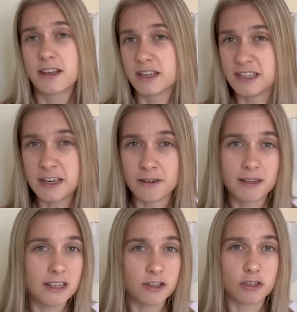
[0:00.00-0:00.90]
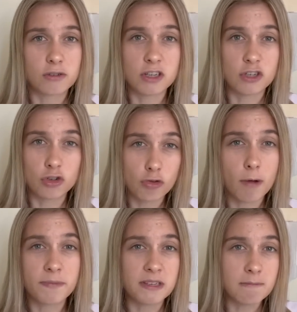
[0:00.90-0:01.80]
He didn't. He
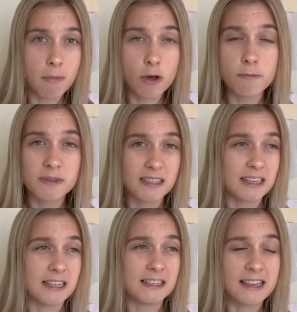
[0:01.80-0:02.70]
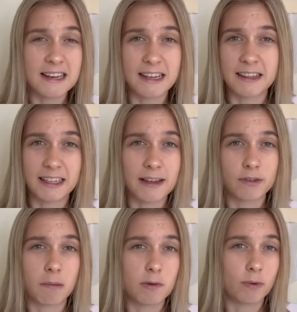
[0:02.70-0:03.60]
stropped, he moped, he didn't get the game
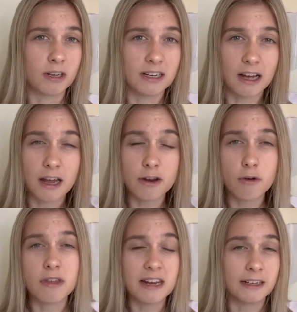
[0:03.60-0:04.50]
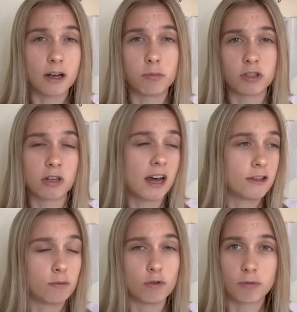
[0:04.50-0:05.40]
time he wanted. I know that Lingard was lied
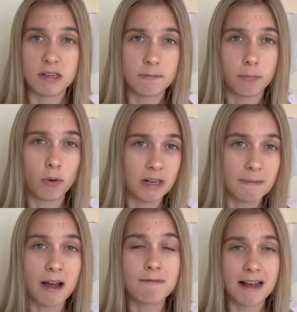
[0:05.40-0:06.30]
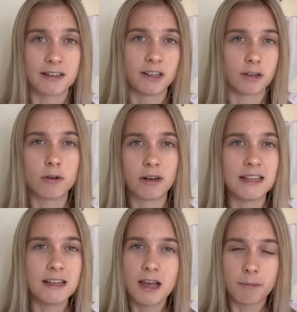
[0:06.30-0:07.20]
to and treated poorly by Rangnick and
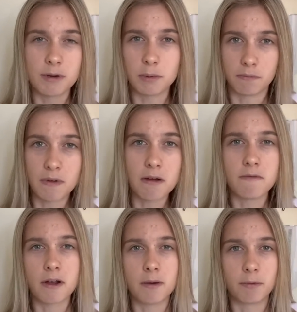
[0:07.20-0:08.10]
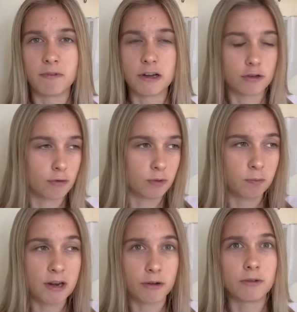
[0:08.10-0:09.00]
Ollie, but he was very, very unprofessional.
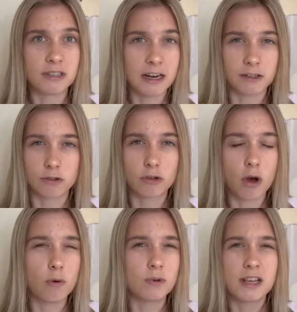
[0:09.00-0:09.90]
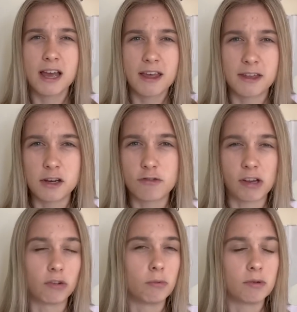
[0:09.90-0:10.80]
Went on telling Scholes that the
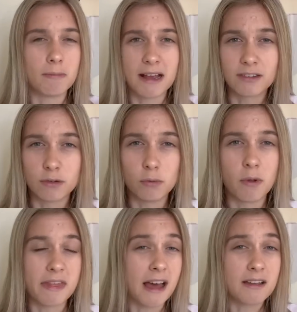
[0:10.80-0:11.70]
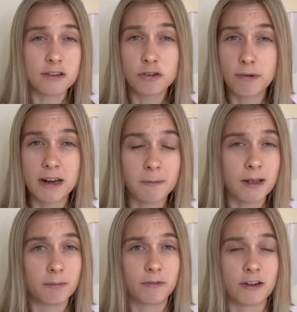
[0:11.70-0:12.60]
dressing room's a mess and all of that. Incredibly
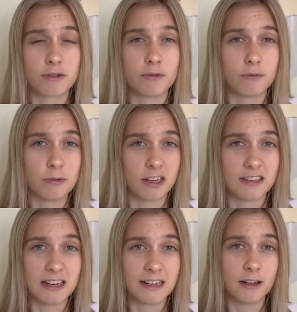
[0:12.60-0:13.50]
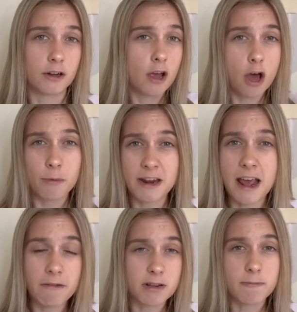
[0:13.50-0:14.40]
unprofessional from Jesse Lingard. We had
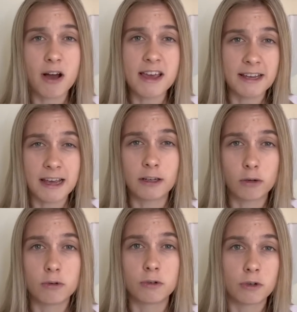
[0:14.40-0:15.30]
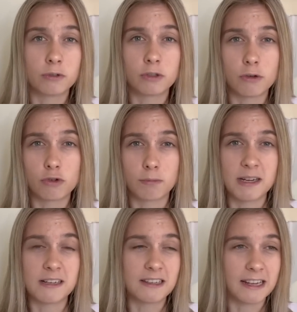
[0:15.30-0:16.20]
Eric Bailly again going on social
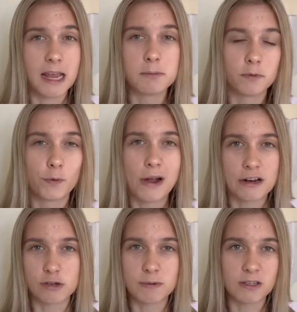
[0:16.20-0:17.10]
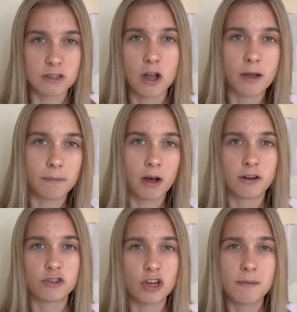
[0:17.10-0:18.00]
media saying him and Varane should be the starting
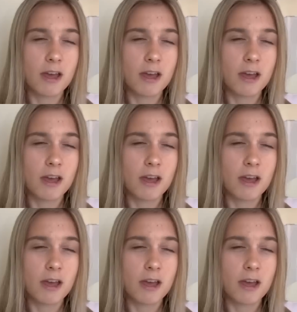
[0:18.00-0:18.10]
partnership.